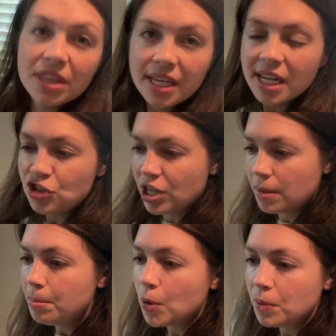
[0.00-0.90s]
the
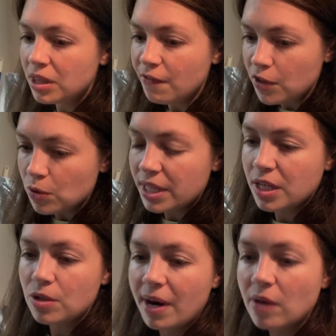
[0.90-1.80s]
kitchen, but with a few
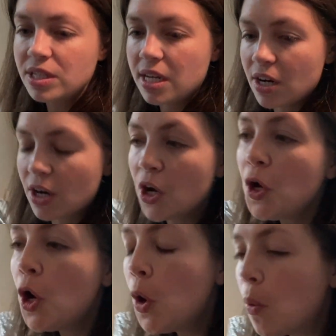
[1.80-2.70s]
things around here
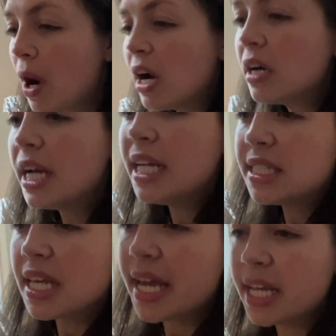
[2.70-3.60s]
where
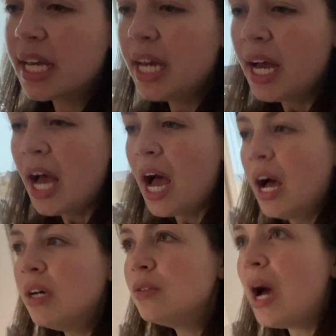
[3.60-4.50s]
it's like,
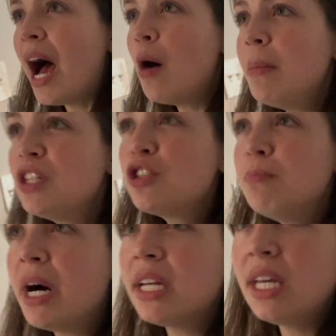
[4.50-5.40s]
how much
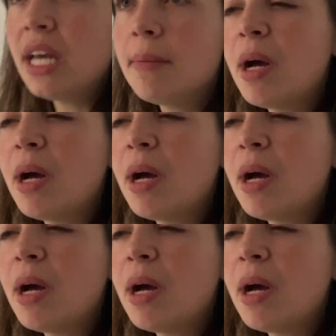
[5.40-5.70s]
money am